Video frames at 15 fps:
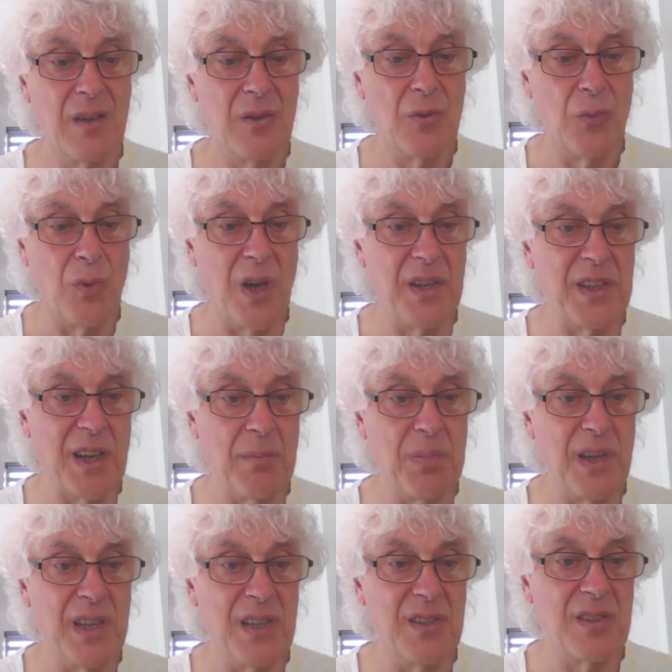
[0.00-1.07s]
White now
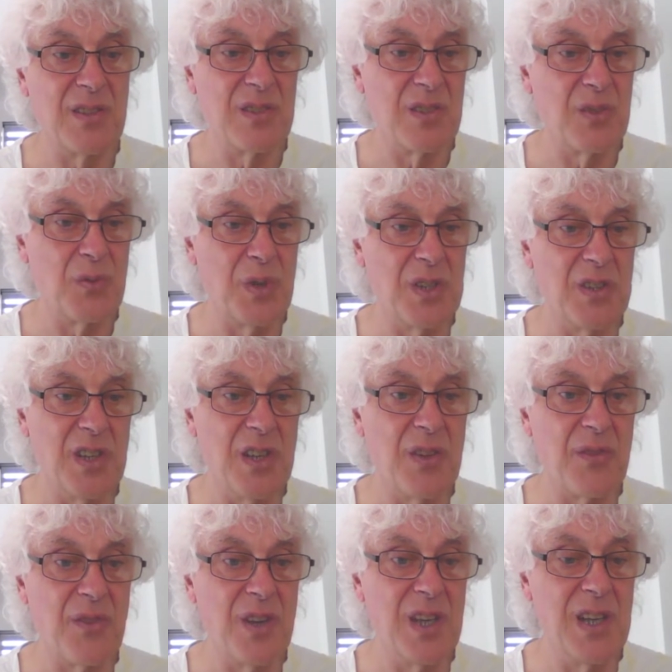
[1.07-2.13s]
plays queen
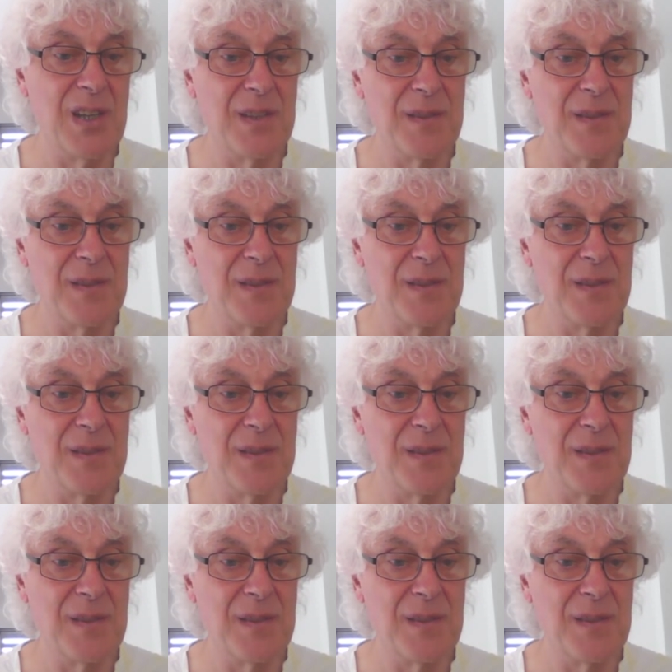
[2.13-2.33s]
d3.